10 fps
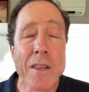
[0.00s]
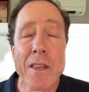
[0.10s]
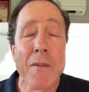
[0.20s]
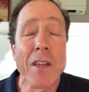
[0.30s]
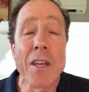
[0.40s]

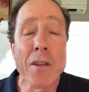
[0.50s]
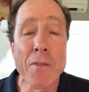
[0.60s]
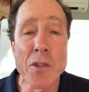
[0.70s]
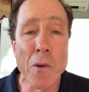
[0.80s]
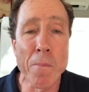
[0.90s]
the
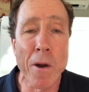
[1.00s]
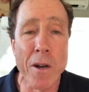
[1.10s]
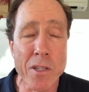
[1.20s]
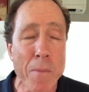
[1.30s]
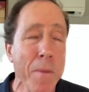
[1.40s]
individual
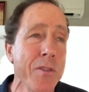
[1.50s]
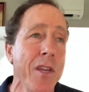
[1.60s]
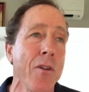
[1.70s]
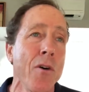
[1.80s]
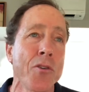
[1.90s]
parts. Some people
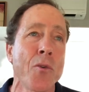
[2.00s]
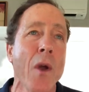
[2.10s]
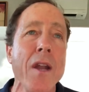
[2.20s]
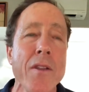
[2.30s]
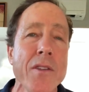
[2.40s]
say the whole is
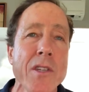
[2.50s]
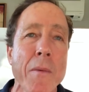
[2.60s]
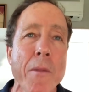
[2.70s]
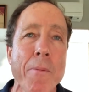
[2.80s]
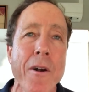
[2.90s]
greater than the
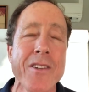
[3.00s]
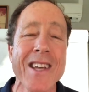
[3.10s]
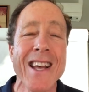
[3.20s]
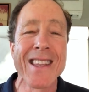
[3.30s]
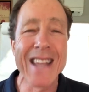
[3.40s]
sum of the
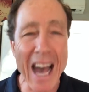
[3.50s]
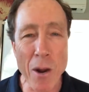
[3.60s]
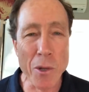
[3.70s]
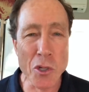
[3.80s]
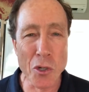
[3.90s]
parts.
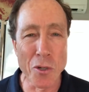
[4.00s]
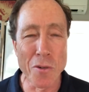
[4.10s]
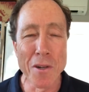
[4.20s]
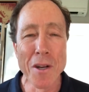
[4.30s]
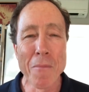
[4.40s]
Not always
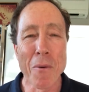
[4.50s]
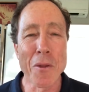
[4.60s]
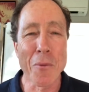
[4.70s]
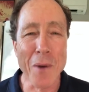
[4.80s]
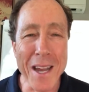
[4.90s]
true. But
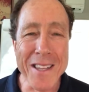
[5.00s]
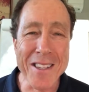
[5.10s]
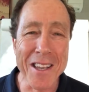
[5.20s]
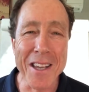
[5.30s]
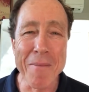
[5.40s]
with the right
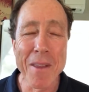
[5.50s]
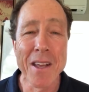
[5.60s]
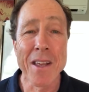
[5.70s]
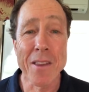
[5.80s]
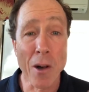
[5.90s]
team,
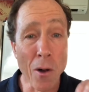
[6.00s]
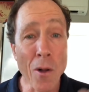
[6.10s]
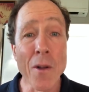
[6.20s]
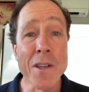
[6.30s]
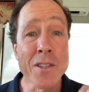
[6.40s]
the
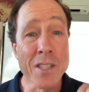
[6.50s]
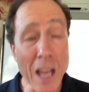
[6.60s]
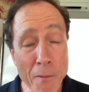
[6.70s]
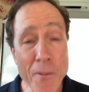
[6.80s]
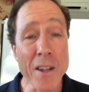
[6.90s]
whole is
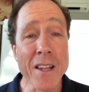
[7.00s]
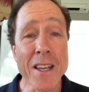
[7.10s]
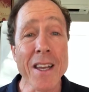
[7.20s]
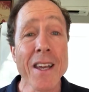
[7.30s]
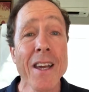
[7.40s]

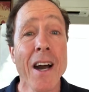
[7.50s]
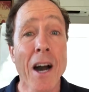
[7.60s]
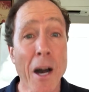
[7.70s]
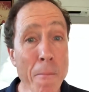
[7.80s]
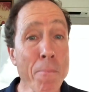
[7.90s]
definitely
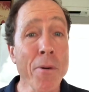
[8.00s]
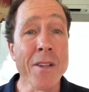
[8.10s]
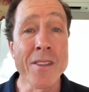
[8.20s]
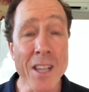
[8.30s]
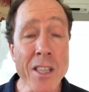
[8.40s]

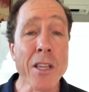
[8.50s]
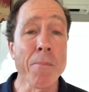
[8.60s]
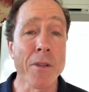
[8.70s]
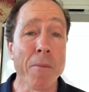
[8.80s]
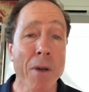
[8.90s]

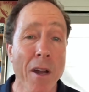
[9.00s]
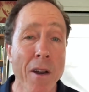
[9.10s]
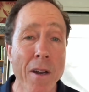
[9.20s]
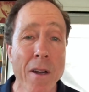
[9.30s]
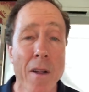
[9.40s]
unpredictably
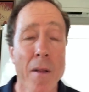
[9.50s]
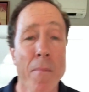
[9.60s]
better